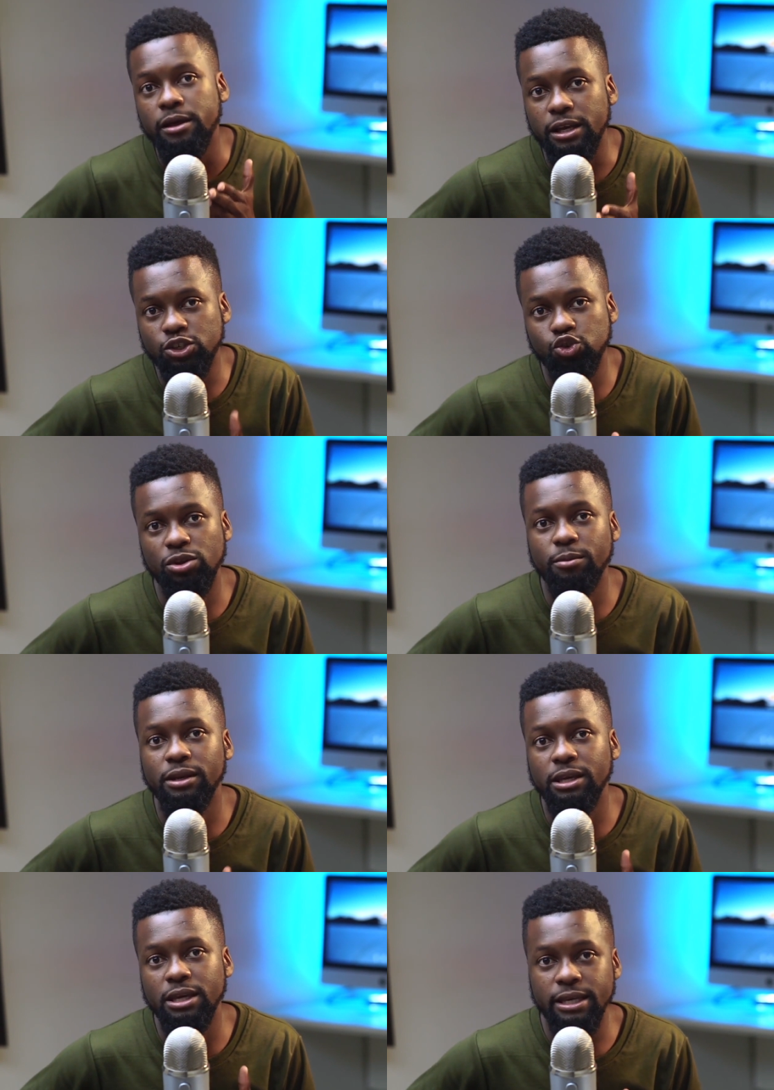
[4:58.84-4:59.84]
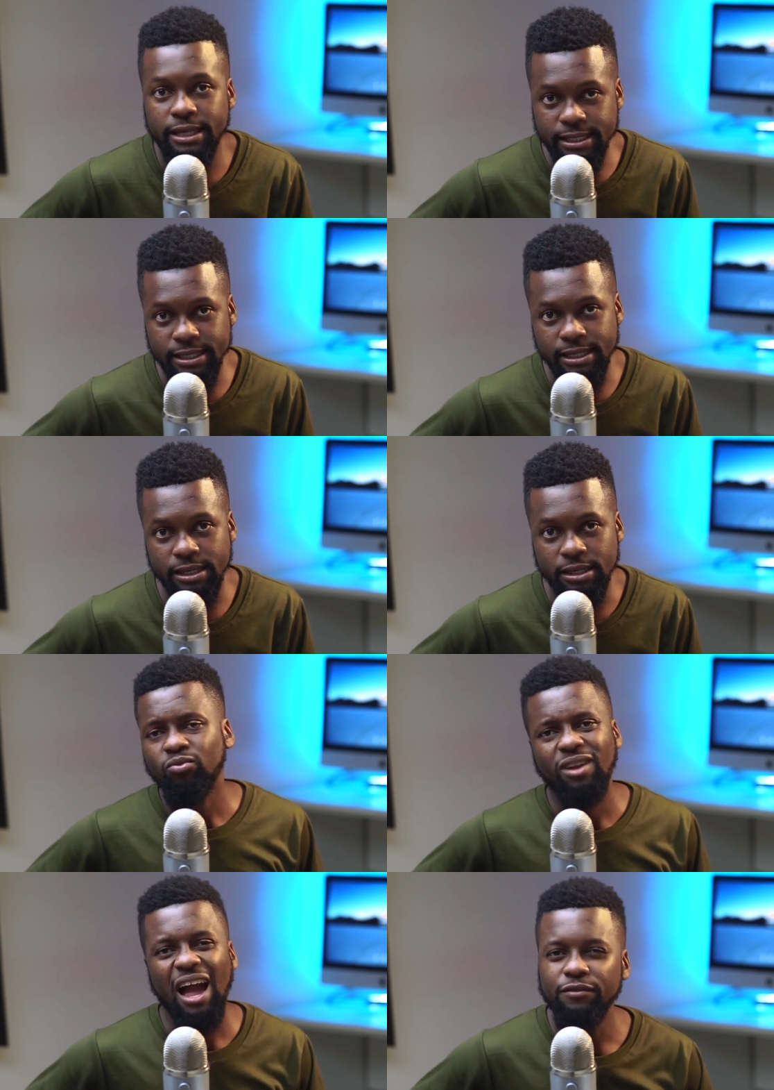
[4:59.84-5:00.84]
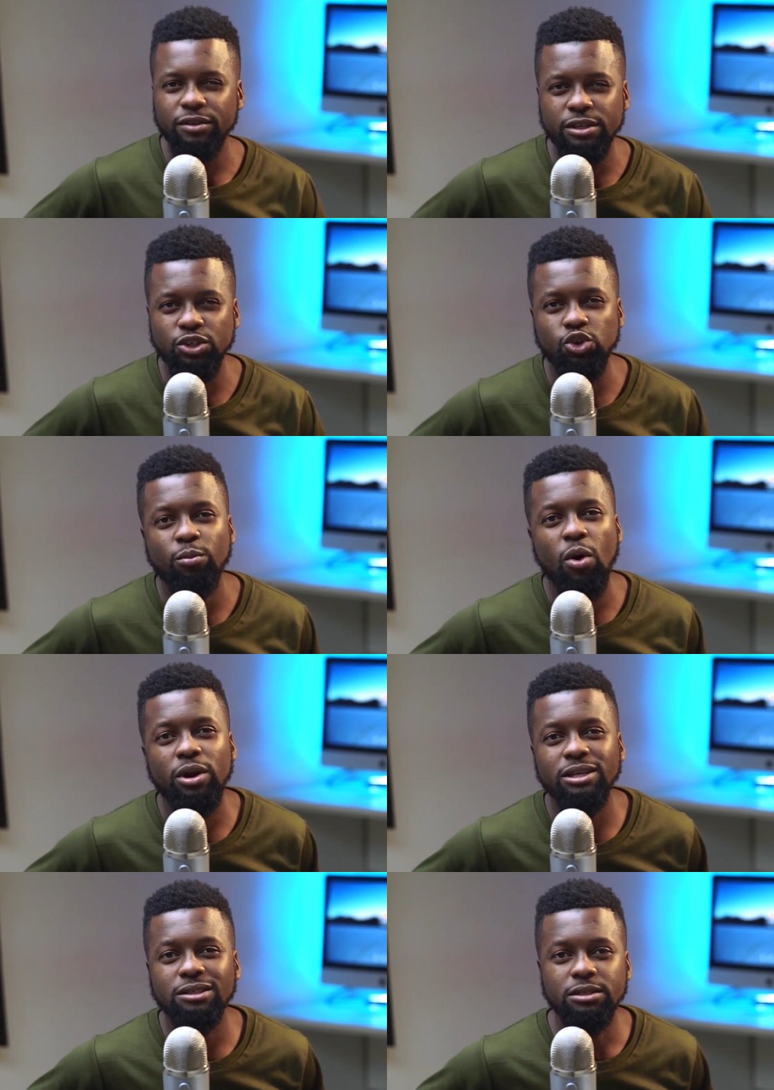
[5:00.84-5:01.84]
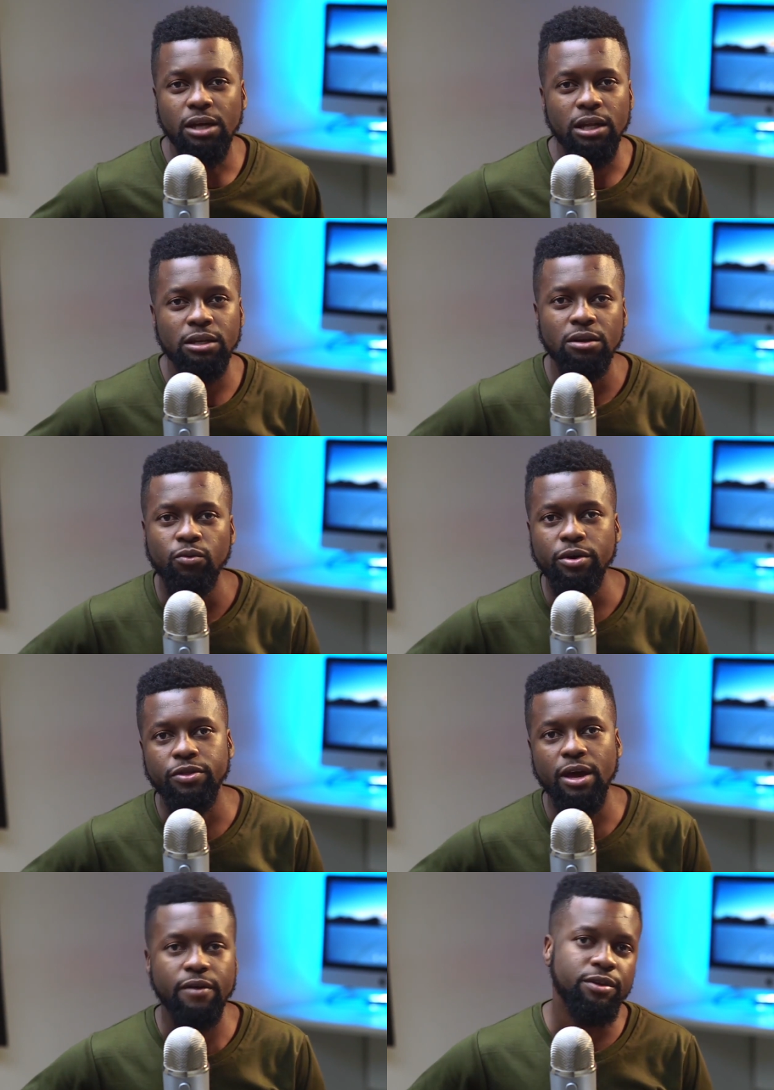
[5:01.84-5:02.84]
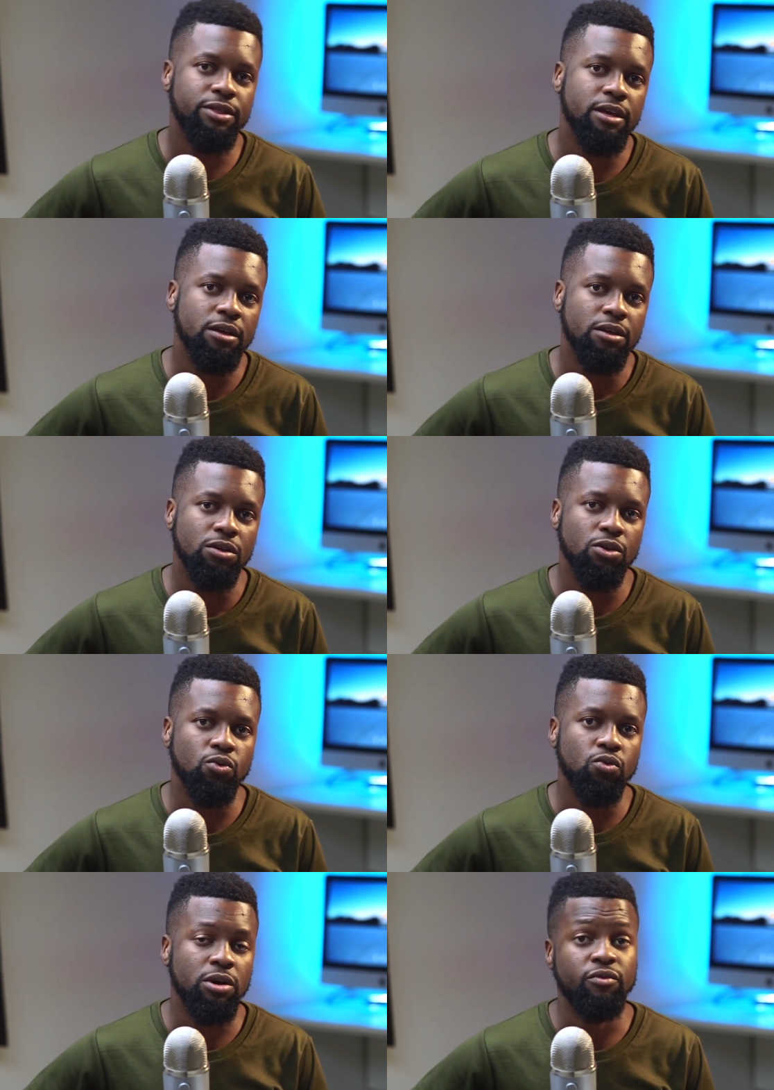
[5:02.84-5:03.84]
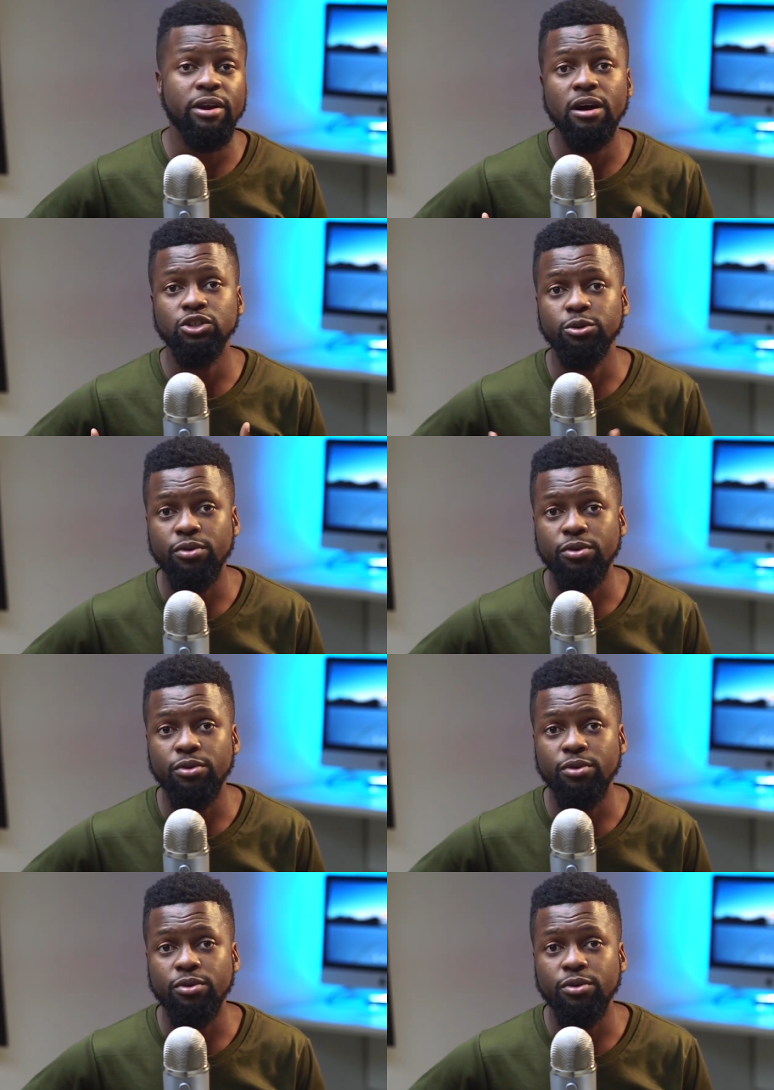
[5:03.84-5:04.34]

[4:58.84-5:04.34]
extremely easy. After this, you're more or less done with everything. You can render out